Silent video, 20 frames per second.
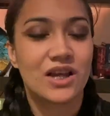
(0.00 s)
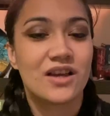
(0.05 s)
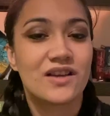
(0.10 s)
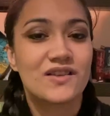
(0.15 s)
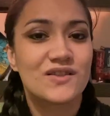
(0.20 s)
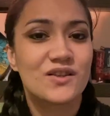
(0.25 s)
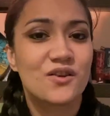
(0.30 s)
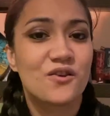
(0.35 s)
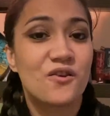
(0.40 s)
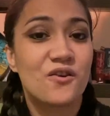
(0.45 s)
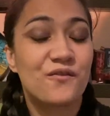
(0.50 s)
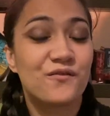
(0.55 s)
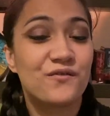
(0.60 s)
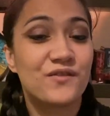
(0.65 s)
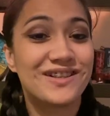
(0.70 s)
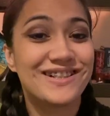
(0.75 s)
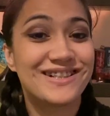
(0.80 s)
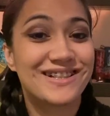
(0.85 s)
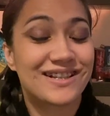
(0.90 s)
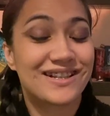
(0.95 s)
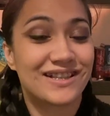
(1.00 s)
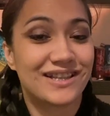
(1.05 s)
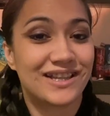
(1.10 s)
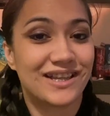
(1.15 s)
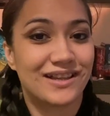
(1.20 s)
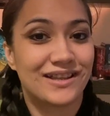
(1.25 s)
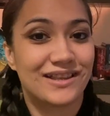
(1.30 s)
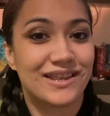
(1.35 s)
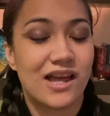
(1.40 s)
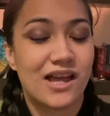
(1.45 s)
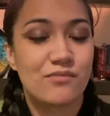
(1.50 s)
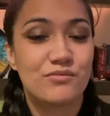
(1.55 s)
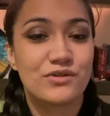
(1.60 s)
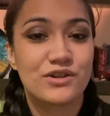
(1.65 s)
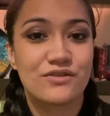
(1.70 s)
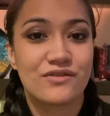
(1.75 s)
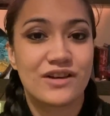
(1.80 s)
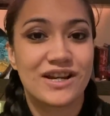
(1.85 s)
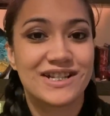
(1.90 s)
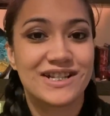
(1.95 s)
So physically,
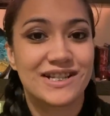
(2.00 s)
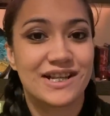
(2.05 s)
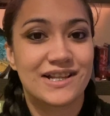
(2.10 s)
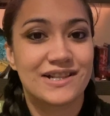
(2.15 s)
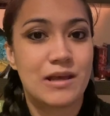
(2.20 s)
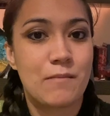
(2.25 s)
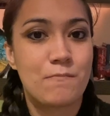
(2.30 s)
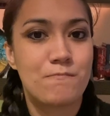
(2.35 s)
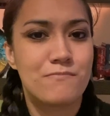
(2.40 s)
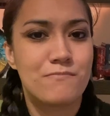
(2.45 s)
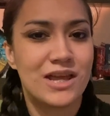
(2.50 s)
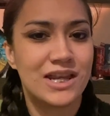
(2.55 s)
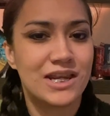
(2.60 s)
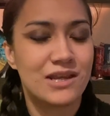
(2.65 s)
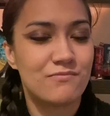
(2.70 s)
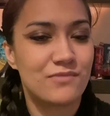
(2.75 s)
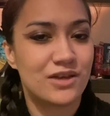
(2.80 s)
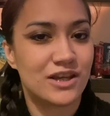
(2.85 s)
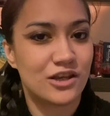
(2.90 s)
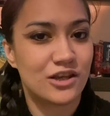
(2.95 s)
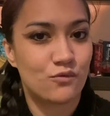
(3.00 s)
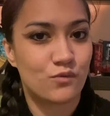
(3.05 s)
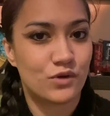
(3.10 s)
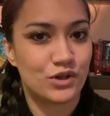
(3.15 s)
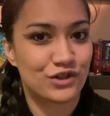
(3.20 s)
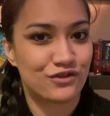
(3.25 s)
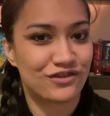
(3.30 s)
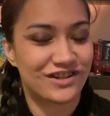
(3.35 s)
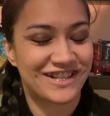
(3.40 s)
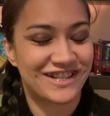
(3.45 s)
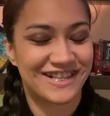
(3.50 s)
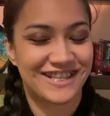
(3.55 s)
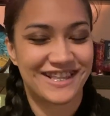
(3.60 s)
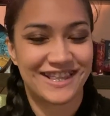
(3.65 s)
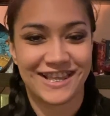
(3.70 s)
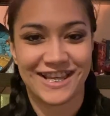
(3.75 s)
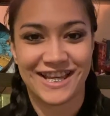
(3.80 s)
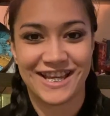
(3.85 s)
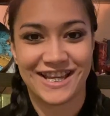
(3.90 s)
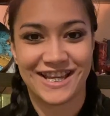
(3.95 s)
Labradorite does many, many wondrous
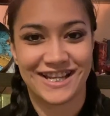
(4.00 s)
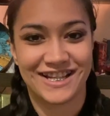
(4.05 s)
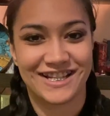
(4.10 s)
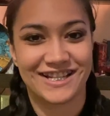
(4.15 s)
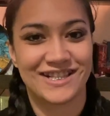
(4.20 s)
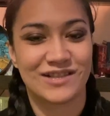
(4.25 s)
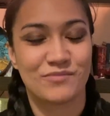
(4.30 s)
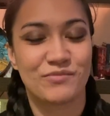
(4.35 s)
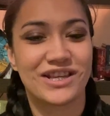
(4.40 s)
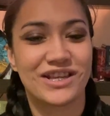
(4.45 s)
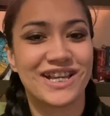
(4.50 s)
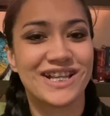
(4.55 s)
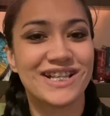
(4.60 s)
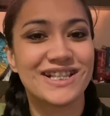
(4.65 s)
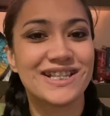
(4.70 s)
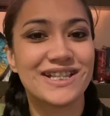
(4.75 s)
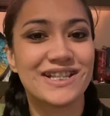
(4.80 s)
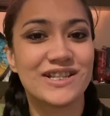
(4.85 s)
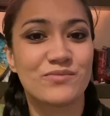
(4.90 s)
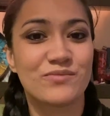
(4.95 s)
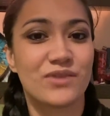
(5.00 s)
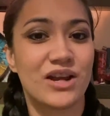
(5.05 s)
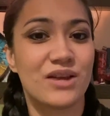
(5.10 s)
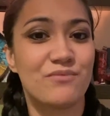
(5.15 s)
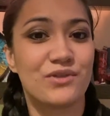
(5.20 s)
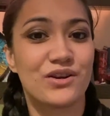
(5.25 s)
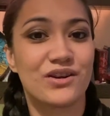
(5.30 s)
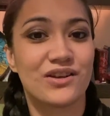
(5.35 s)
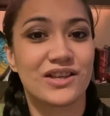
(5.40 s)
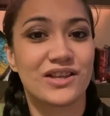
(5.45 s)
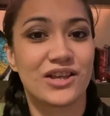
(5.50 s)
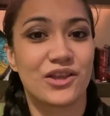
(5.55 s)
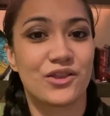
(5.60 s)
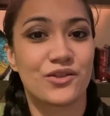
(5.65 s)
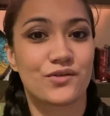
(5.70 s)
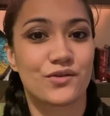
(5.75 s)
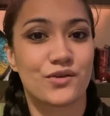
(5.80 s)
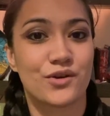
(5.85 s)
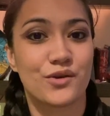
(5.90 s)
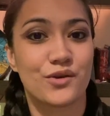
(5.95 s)
things. Because it is primarily a
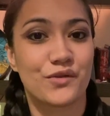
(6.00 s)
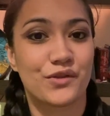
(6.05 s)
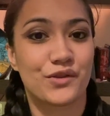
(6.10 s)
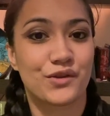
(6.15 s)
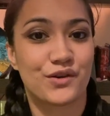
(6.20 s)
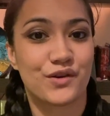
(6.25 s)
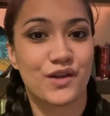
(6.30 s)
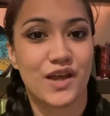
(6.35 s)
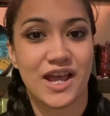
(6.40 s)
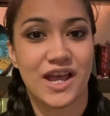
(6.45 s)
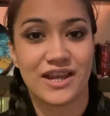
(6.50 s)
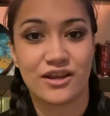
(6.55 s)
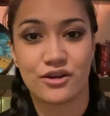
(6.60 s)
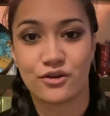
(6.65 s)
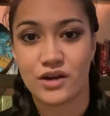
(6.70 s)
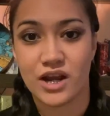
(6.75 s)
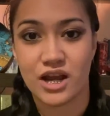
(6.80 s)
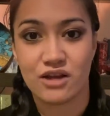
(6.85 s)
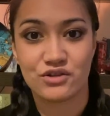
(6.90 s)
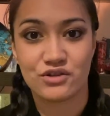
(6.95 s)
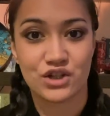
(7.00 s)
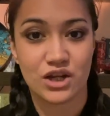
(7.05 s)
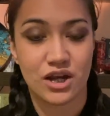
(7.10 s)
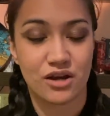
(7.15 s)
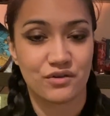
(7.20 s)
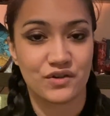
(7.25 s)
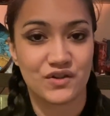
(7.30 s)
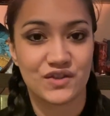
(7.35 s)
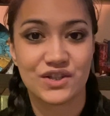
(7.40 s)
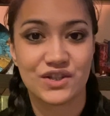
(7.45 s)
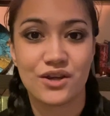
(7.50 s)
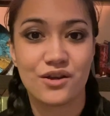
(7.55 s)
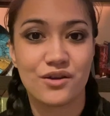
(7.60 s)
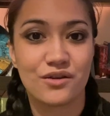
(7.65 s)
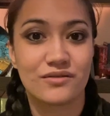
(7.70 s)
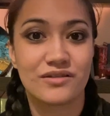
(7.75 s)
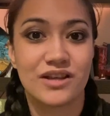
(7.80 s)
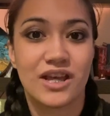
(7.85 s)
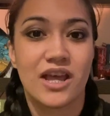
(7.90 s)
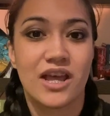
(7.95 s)
throat, third eye, and crown chakra
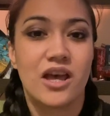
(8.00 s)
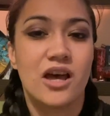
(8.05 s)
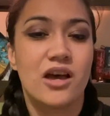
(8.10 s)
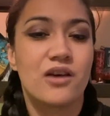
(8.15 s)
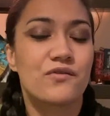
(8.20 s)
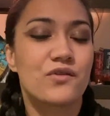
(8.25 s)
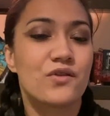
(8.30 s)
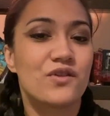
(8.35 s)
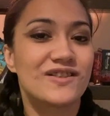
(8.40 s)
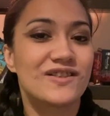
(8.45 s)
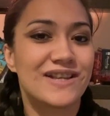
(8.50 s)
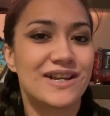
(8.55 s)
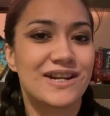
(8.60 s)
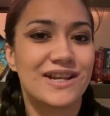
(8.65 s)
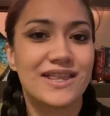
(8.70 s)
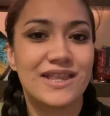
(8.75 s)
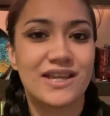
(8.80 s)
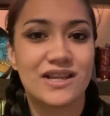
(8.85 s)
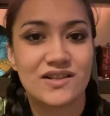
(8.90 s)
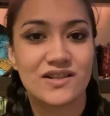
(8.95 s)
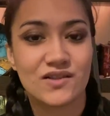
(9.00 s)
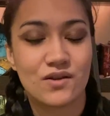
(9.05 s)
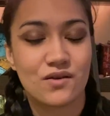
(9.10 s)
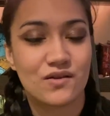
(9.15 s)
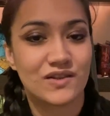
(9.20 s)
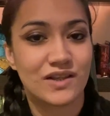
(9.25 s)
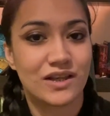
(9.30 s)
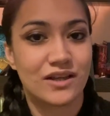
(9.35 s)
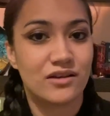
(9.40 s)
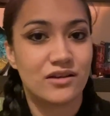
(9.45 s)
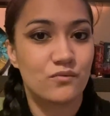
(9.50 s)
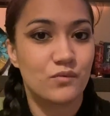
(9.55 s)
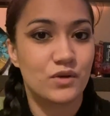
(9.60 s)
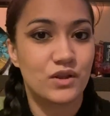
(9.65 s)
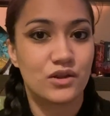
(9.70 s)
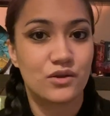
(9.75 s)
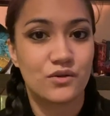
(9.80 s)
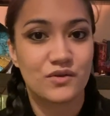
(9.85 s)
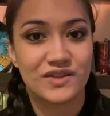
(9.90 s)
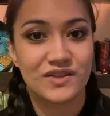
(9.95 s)
stone, of course, anything associated
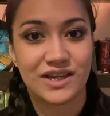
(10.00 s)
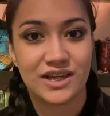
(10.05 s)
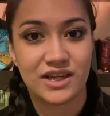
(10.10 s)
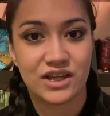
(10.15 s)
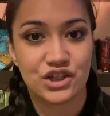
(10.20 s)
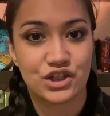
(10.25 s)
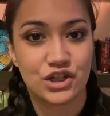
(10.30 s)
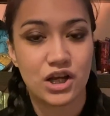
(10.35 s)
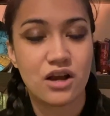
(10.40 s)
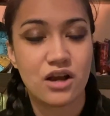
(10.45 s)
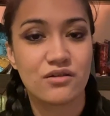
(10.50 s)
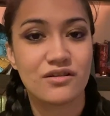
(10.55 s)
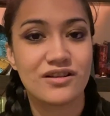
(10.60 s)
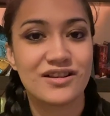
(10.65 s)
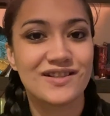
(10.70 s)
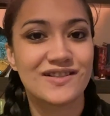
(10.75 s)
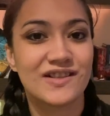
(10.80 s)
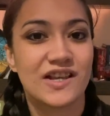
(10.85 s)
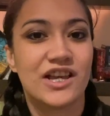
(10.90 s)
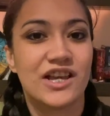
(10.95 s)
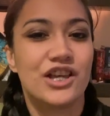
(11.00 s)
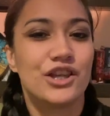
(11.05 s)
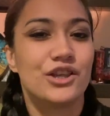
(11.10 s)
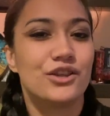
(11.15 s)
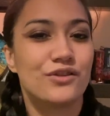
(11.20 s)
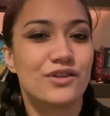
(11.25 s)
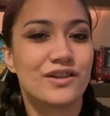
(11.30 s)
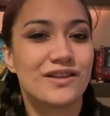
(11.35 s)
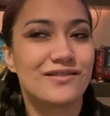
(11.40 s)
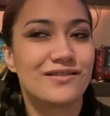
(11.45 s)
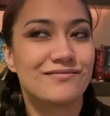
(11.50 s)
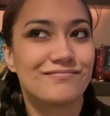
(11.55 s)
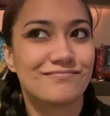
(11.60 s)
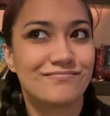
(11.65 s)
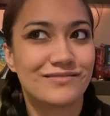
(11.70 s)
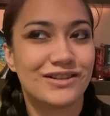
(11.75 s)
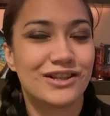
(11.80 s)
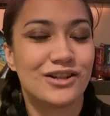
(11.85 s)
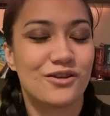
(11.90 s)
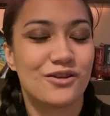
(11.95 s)
with those key chakras, you
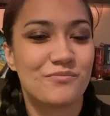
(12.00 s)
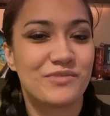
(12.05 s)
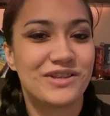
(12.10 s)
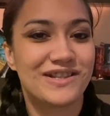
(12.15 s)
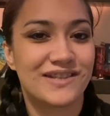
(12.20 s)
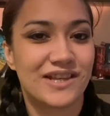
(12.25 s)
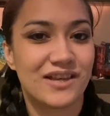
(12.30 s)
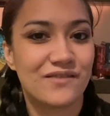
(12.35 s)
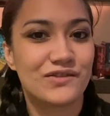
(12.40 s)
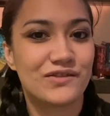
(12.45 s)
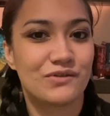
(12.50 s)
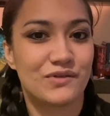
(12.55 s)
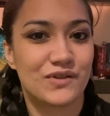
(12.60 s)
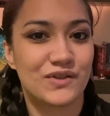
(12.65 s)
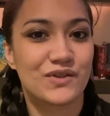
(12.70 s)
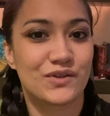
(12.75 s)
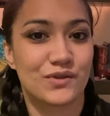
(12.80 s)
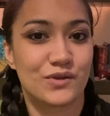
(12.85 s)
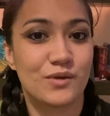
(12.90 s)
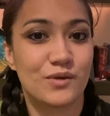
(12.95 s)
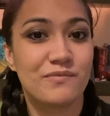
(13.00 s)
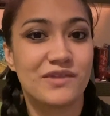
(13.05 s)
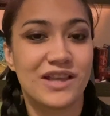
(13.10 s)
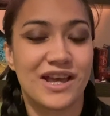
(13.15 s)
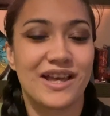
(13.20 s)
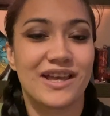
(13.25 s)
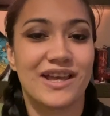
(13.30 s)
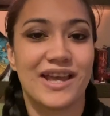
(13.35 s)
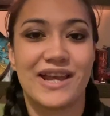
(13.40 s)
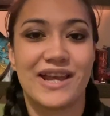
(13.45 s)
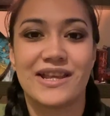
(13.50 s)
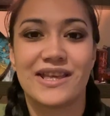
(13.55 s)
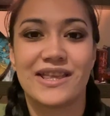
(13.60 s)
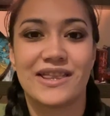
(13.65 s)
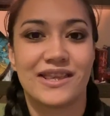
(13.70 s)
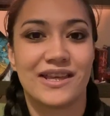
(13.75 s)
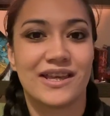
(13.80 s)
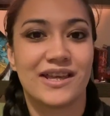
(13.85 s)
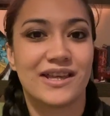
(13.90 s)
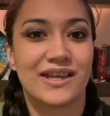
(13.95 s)
can, you know, be safe to assume that
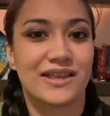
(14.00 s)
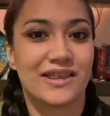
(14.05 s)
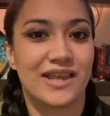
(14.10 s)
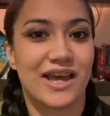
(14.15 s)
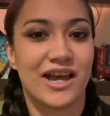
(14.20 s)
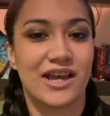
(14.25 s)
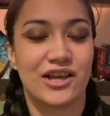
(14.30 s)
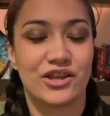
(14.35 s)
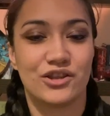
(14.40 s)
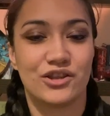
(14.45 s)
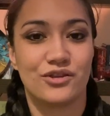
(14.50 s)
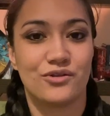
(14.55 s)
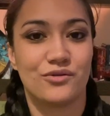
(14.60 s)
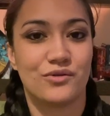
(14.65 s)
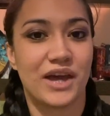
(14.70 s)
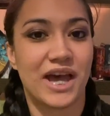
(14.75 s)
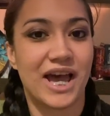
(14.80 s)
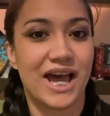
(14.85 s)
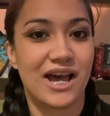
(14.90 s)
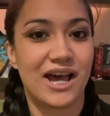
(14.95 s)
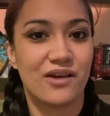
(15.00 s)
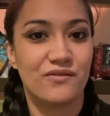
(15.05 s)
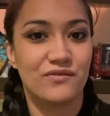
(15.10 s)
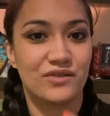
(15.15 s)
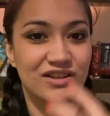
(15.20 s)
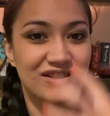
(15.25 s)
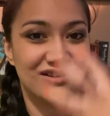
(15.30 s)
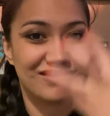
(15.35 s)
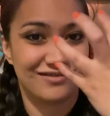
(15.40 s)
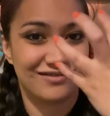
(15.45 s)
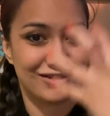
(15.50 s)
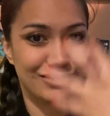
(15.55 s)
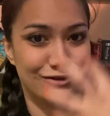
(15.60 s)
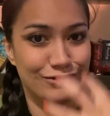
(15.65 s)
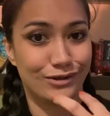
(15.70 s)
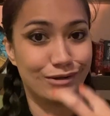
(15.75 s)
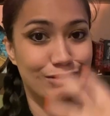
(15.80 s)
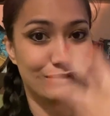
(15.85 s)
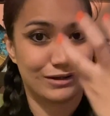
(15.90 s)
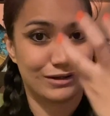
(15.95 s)
anything that you have, and you know,
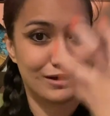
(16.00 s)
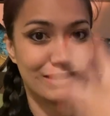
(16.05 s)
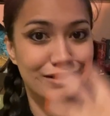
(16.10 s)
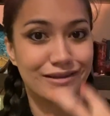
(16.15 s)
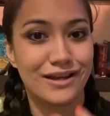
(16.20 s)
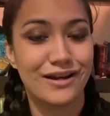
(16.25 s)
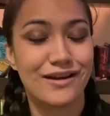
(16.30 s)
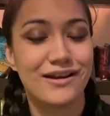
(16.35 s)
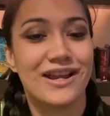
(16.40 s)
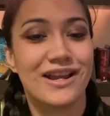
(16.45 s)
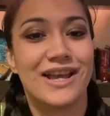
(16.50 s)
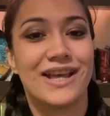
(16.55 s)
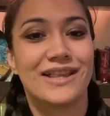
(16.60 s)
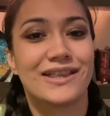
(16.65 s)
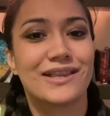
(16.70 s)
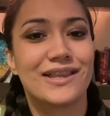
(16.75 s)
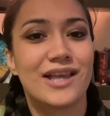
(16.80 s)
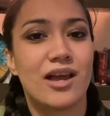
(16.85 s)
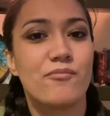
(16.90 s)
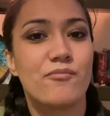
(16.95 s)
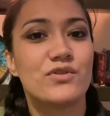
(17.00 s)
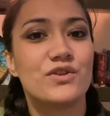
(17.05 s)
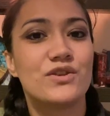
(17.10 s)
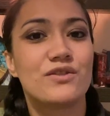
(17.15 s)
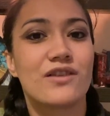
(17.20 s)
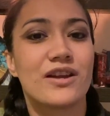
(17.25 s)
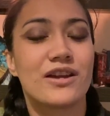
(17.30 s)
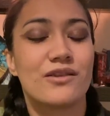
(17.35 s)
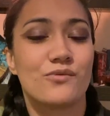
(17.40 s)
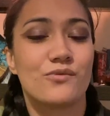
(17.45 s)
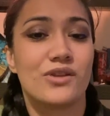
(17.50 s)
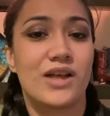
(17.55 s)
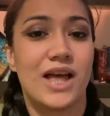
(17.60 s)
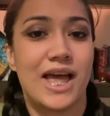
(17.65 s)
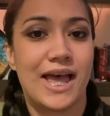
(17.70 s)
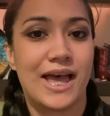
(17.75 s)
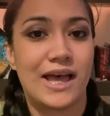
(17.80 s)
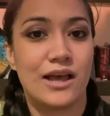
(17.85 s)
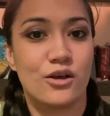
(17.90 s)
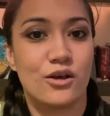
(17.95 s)
going on there, the Labradorite will
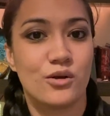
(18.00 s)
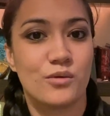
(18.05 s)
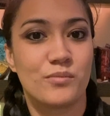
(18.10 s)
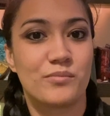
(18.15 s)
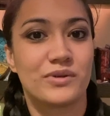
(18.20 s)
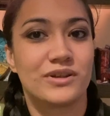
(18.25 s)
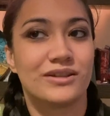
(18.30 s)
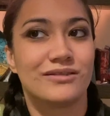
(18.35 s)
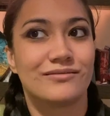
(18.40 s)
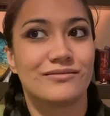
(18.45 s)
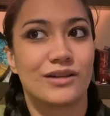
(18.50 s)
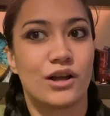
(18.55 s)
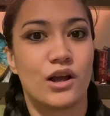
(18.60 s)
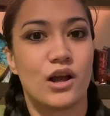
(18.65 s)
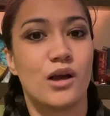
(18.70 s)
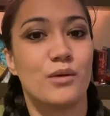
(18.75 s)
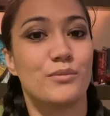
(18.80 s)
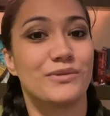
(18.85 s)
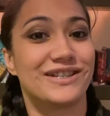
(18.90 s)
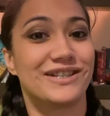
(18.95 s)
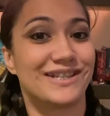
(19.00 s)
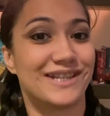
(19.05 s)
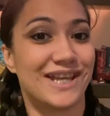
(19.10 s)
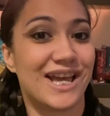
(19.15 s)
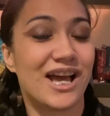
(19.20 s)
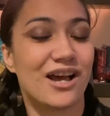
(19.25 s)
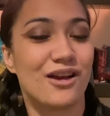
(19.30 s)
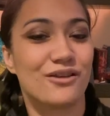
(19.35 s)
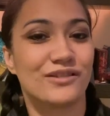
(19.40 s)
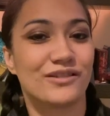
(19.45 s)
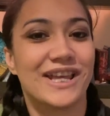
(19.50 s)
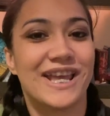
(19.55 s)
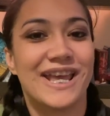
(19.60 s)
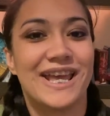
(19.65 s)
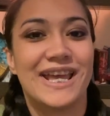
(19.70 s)
help calm it down.